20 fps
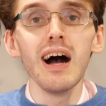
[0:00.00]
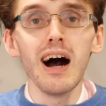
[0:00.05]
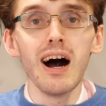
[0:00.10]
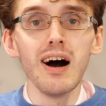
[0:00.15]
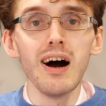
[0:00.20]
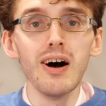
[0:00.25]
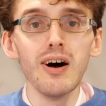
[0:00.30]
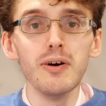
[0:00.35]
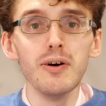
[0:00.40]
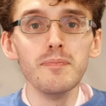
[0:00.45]

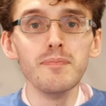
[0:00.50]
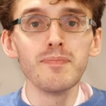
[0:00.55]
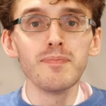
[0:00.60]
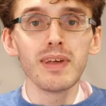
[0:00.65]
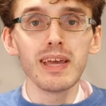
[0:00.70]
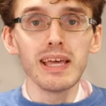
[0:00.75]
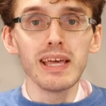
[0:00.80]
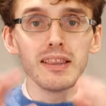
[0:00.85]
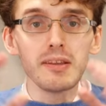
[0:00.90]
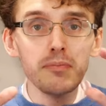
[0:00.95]

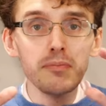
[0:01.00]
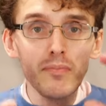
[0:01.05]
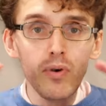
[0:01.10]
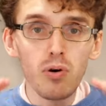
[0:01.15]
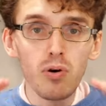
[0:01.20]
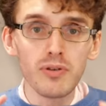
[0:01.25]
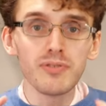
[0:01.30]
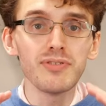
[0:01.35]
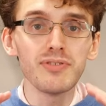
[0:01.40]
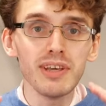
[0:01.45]
The
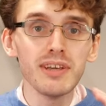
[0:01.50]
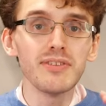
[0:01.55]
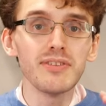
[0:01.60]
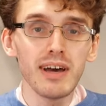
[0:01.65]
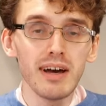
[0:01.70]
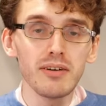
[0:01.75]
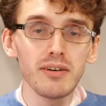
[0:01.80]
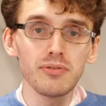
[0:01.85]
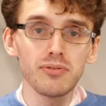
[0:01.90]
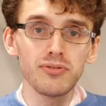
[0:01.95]
more
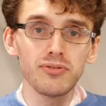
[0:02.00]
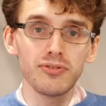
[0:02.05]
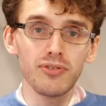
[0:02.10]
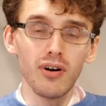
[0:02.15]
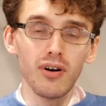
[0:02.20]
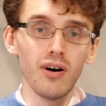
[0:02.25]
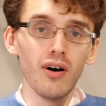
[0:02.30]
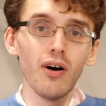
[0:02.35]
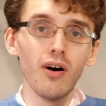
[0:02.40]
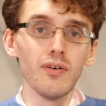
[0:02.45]

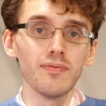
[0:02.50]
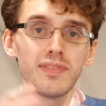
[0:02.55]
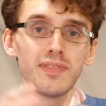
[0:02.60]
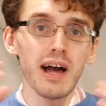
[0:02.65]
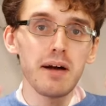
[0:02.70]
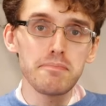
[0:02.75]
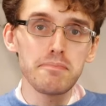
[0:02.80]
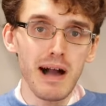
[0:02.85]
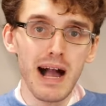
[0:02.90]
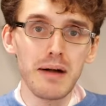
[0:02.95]
details of
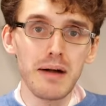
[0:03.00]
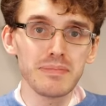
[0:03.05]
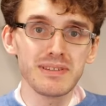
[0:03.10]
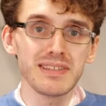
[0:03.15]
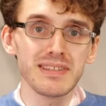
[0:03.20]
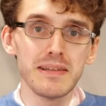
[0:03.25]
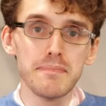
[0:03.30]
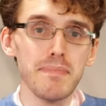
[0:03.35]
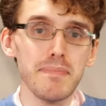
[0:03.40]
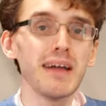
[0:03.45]
that,
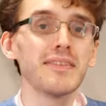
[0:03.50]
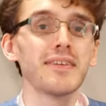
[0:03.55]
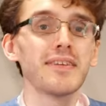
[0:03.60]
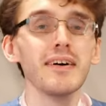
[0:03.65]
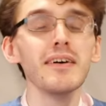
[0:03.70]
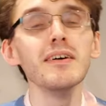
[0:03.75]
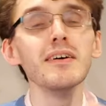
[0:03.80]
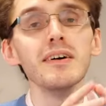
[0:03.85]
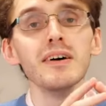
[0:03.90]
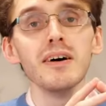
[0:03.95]
perhaps the
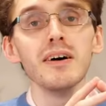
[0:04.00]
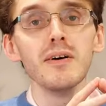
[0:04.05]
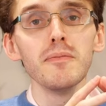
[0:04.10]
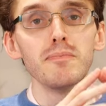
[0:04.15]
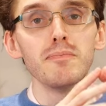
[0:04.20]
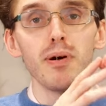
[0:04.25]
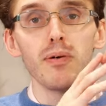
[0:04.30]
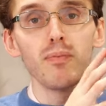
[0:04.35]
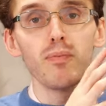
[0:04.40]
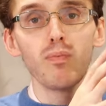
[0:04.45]
better,
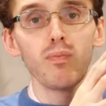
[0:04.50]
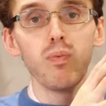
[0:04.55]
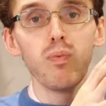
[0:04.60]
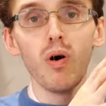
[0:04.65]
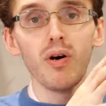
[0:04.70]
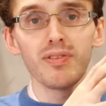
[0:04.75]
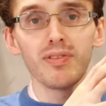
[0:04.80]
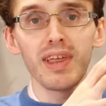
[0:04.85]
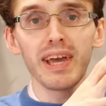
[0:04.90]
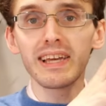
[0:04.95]
but
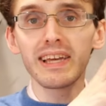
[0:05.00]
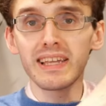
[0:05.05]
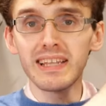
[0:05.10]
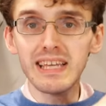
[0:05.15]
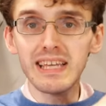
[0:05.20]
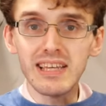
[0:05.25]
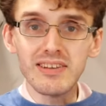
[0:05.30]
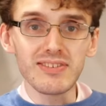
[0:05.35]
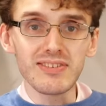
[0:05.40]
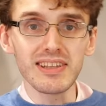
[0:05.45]
what they can
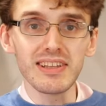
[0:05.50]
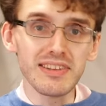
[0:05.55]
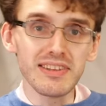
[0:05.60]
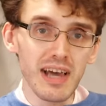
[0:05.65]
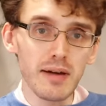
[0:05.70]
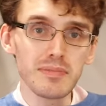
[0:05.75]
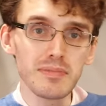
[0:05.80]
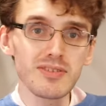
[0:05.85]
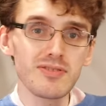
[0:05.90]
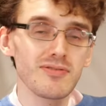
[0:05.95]
easily
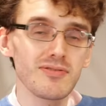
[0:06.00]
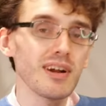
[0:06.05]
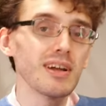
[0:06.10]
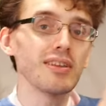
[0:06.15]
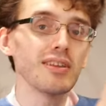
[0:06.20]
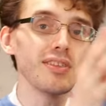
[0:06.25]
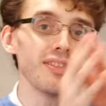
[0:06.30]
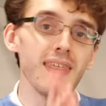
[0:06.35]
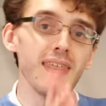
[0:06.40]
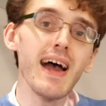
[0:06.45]

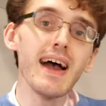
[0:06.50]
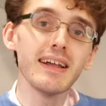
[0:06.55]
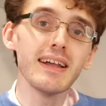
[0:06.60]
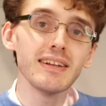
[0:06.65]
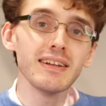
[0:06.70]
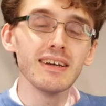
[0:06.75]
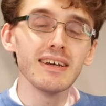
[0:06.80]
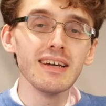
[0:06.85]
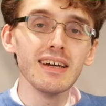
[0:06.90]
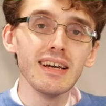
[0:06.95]
demonstrate
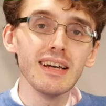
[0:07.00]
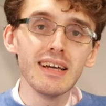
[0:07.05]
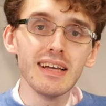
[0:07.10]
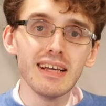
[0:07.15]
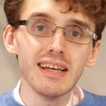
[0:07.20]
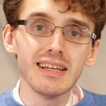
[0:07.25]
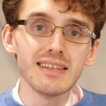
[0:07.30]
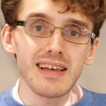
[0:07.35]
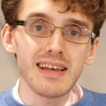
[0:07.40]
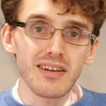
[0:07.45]
then
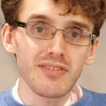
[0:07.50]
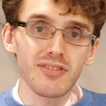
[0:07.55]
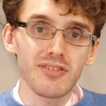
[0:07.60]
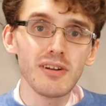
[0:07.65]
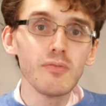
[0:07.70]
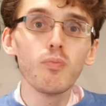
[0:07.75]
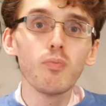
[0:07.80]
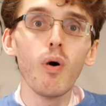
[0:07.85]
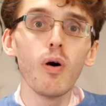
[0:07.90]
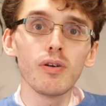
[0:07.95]
is
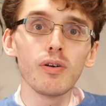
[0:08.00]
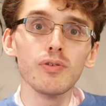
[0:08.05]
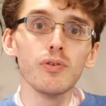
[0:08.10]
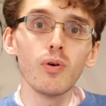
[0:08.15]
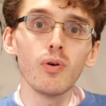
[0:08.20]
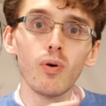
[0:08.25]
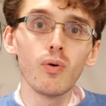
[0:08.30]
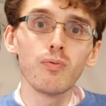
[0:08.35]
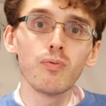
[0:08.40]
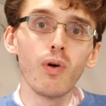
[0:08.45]
actually what
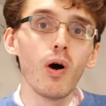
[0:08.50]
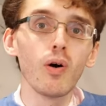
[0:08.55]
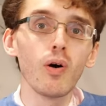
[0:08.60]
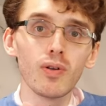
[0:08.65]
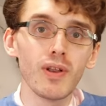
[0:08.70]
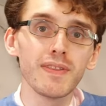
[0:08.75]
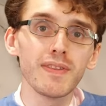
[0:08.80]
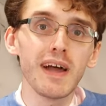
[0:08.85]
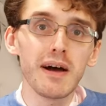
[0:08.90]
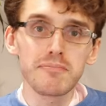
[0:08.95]
your
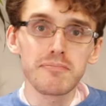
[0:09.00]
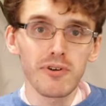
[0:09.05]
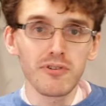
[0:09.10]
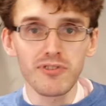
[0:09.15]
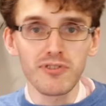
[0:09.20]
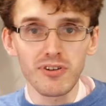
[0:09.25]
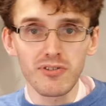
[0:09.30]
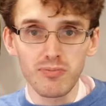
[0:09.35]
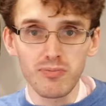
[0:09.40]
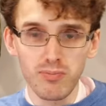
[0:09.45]
role in that
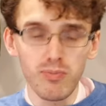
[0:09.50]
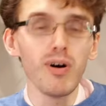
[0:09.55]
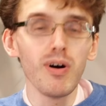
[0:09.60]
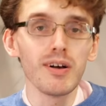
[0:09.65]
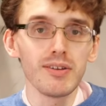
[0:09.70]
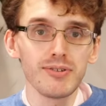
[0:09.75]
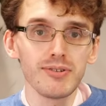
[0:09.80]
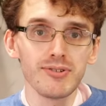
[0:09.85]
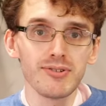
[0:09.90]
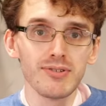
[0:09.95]
project
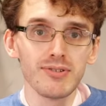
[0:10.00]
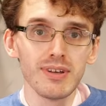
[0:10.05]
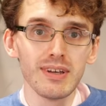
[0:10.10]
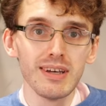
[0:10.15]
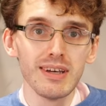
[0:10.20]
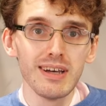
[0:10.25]
was.